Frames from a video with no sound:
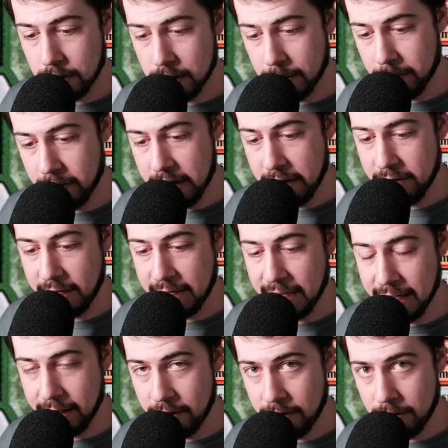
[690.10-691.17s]
come around
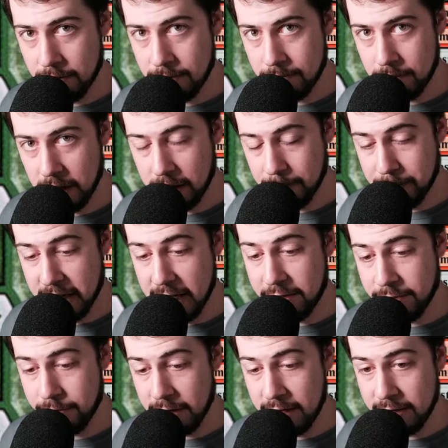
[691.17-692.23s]
again, you can pay
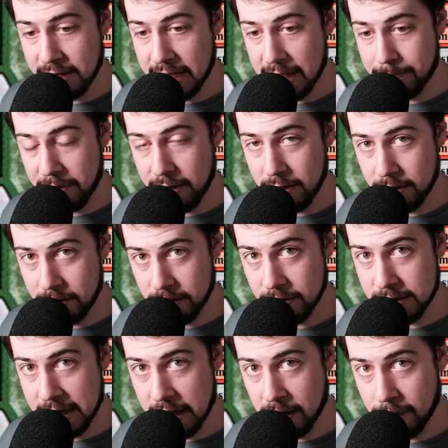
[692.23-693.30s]
3, tap it,
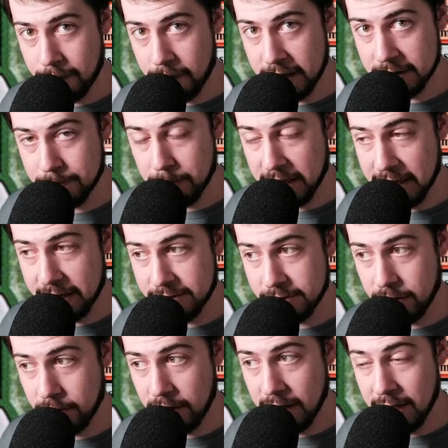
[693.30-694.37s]
sacrifice Blast
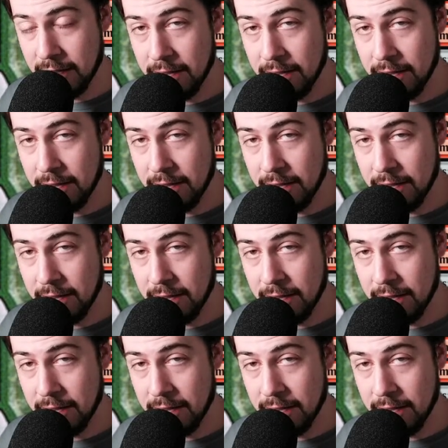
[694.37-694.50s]
Zone.